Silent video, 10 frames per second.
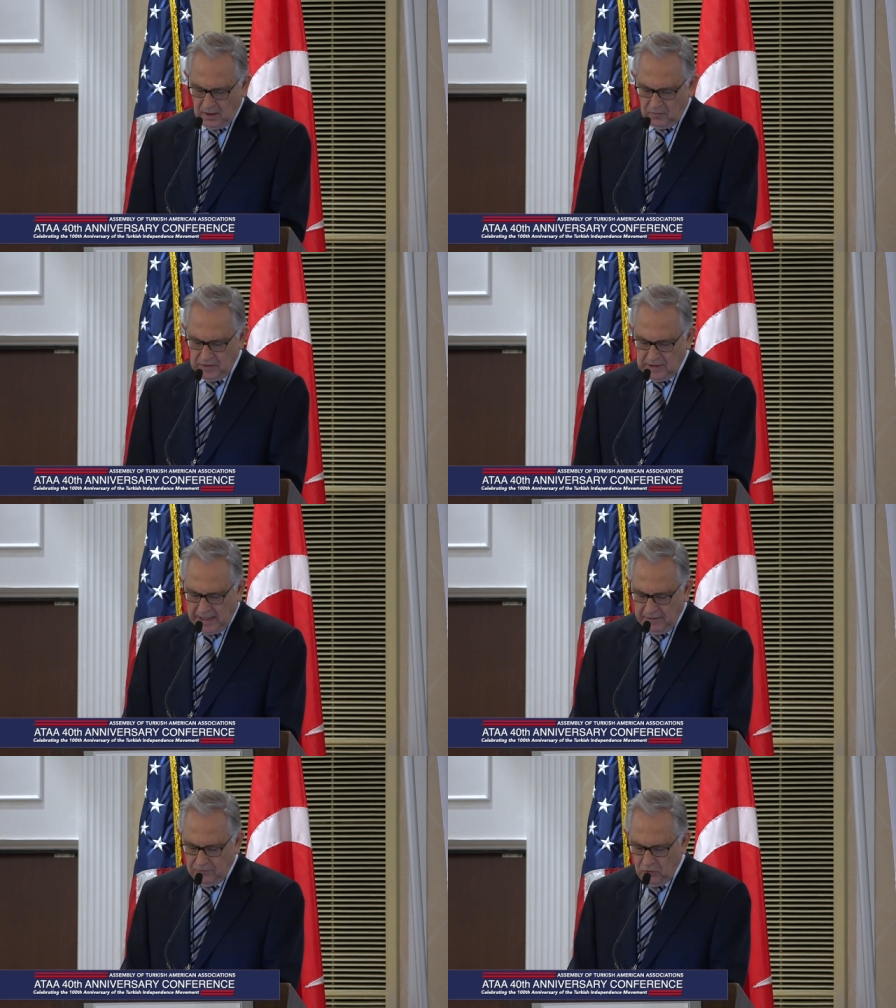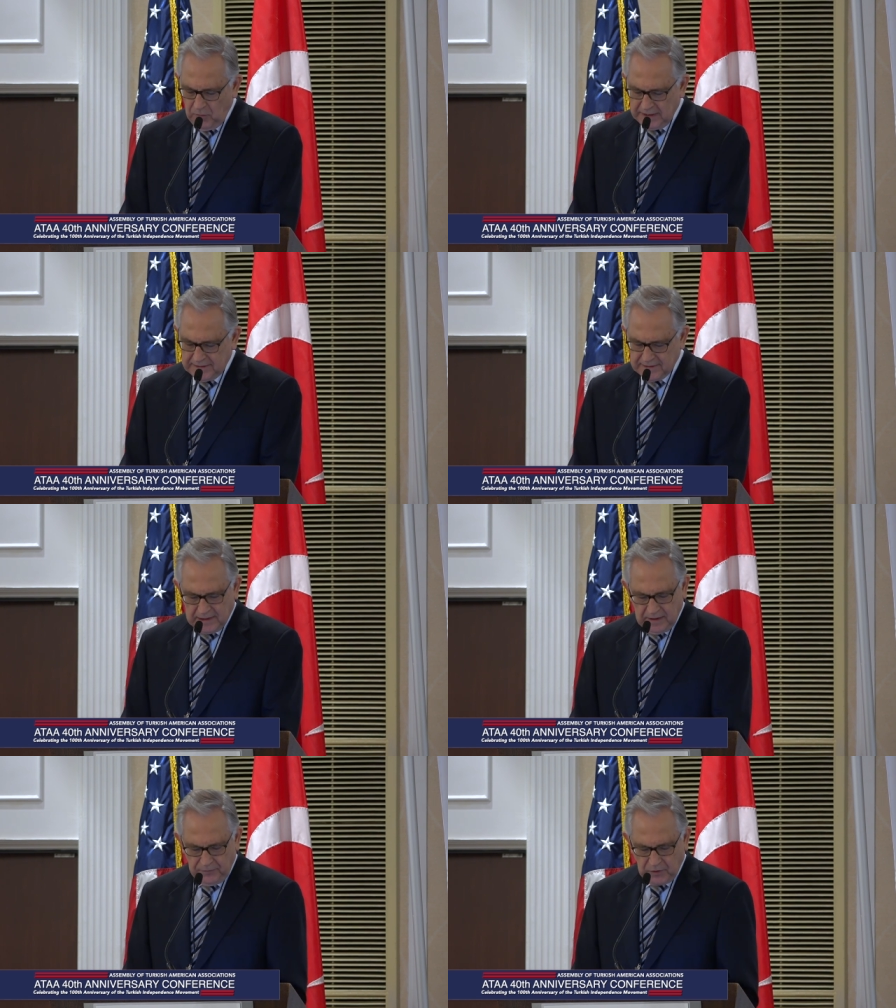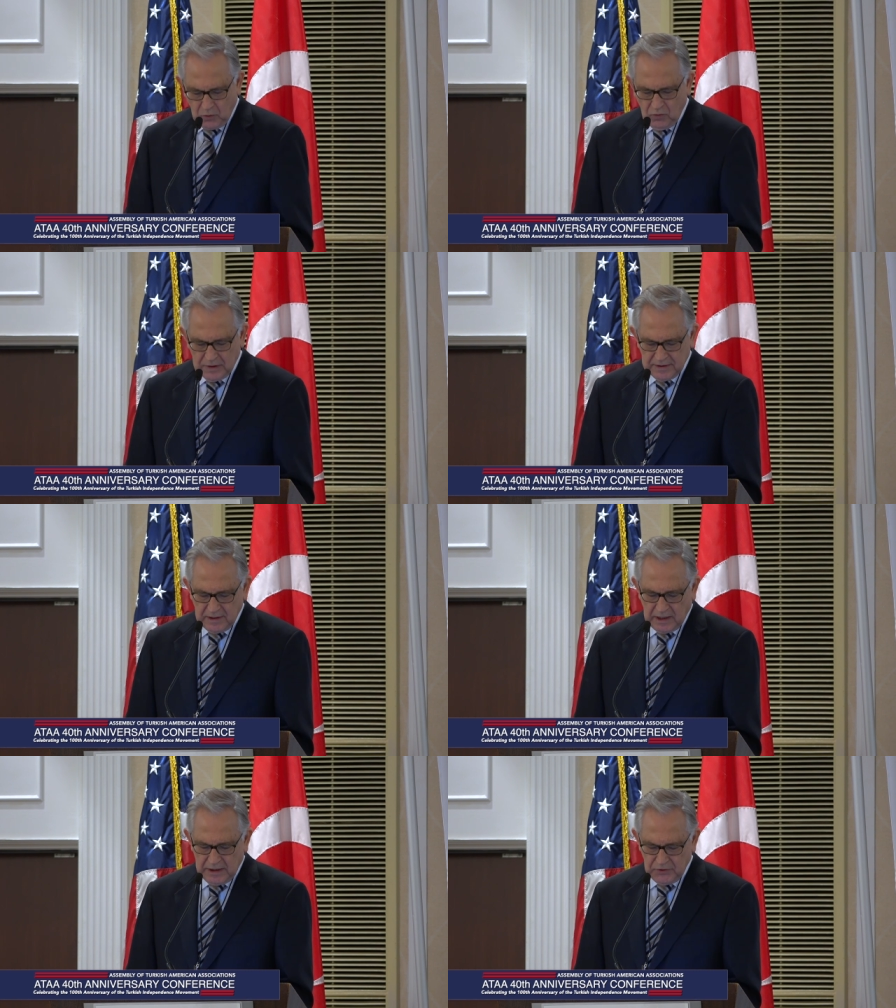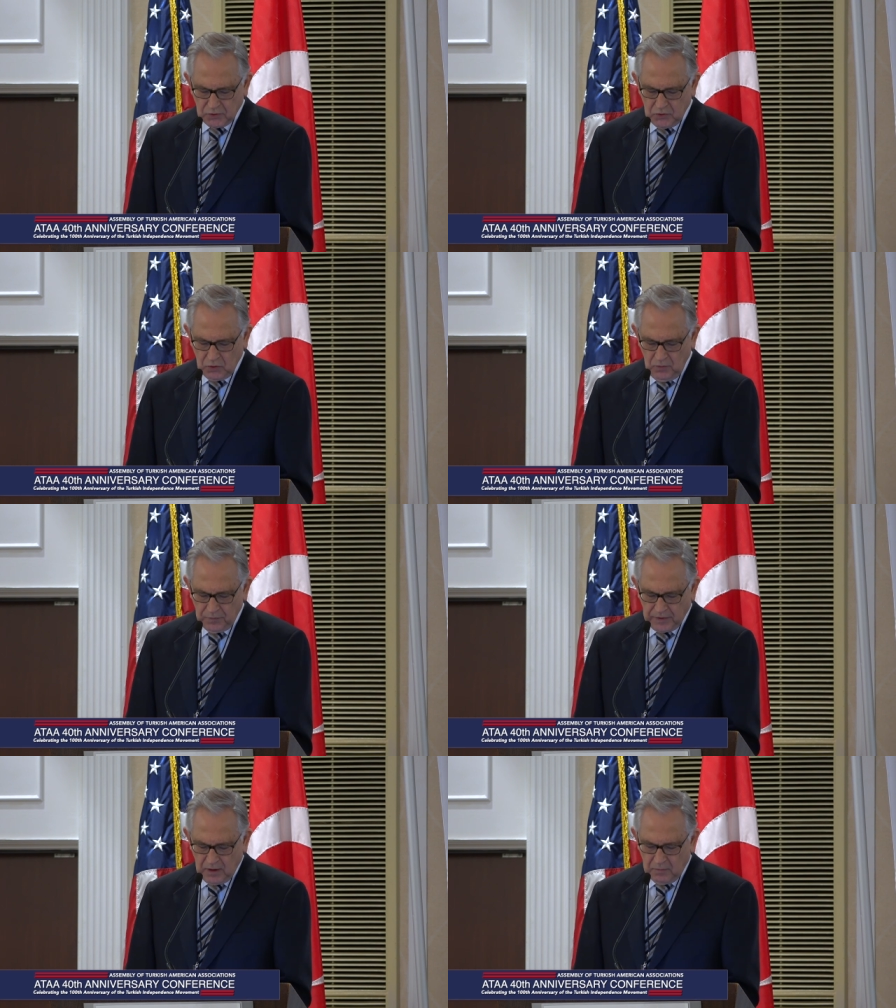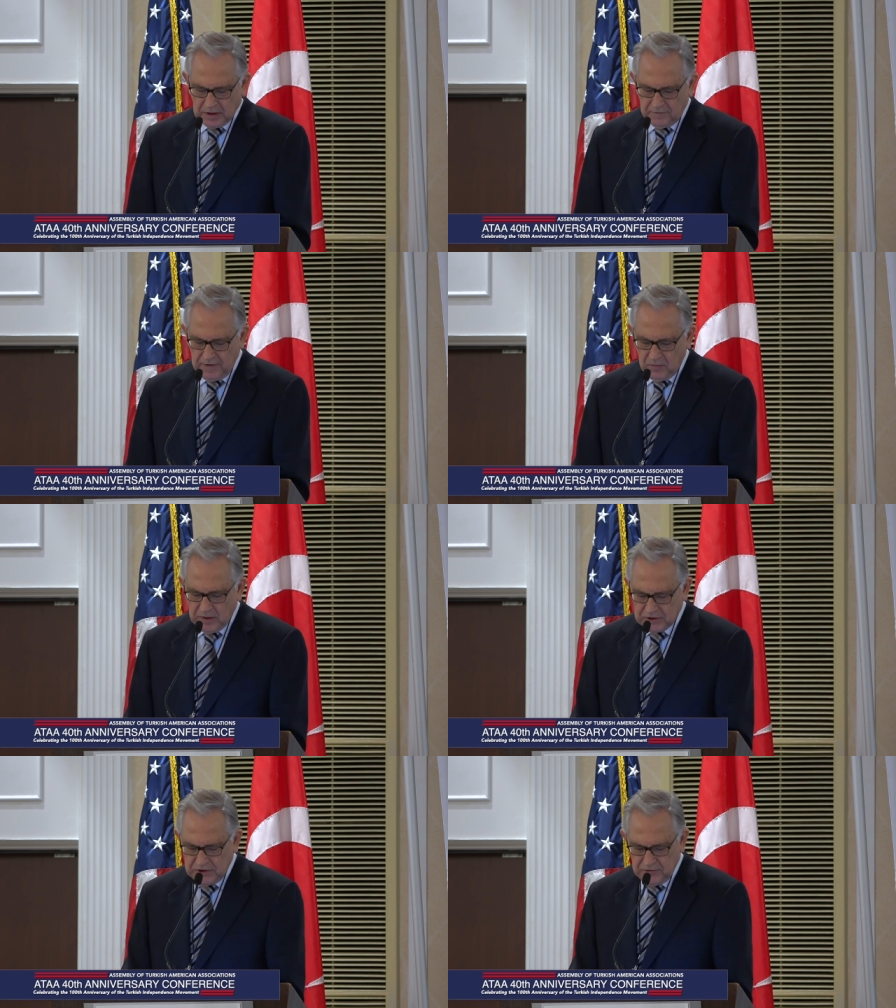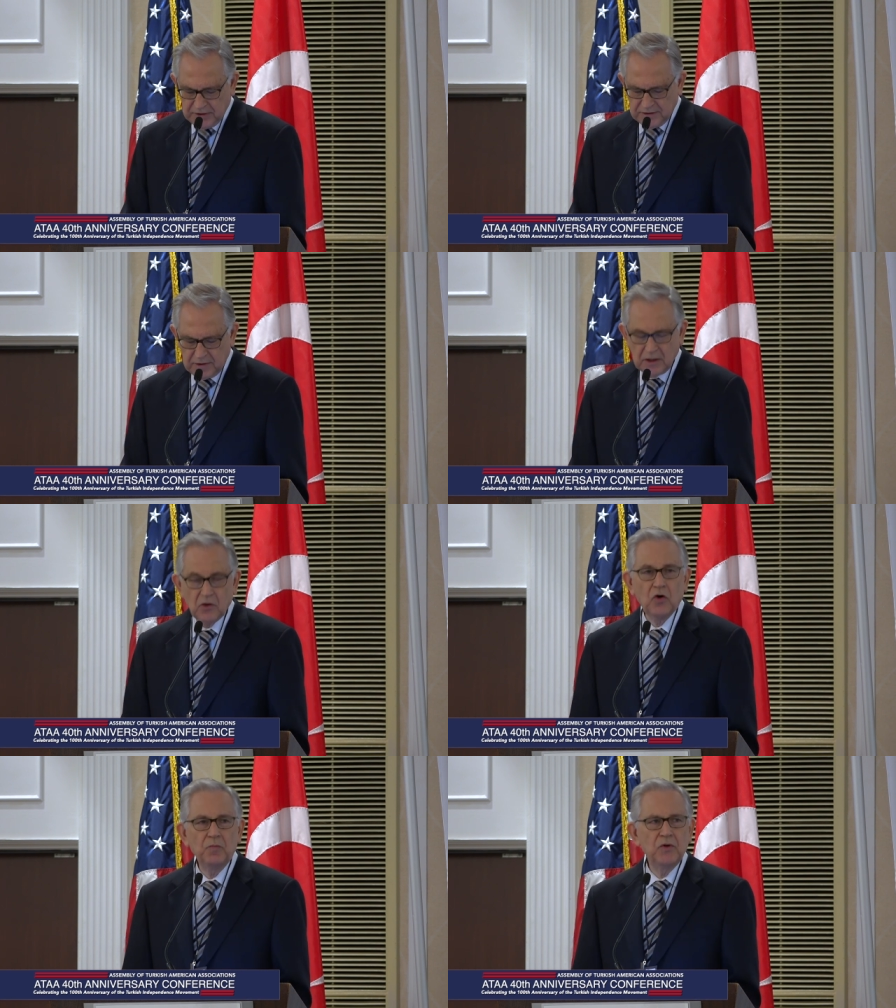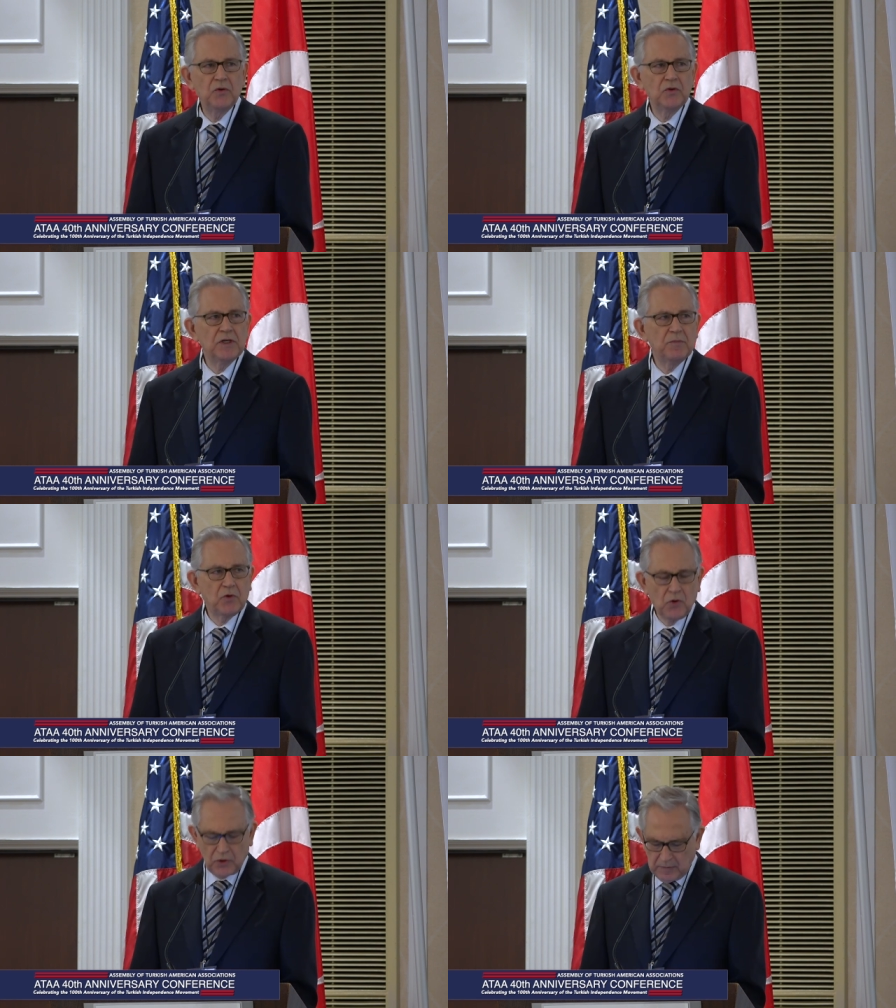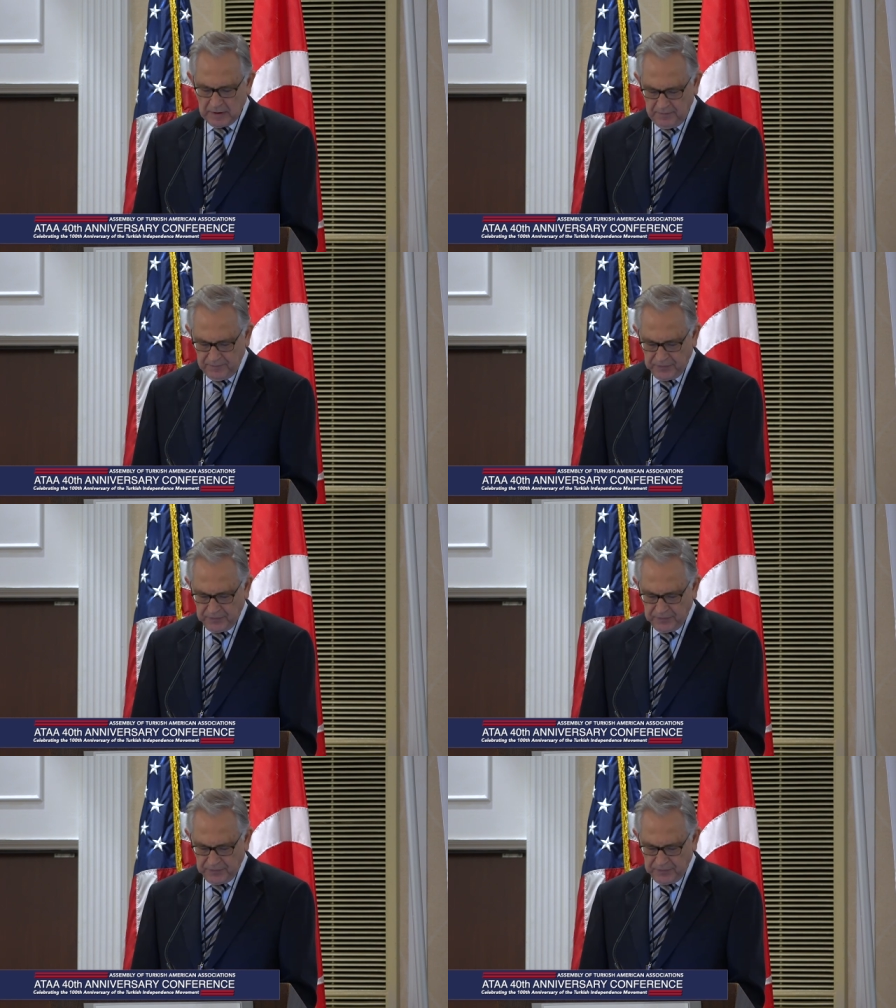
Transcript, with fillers: With the help of my son, who was in the high school, but very much interested in computers and programming,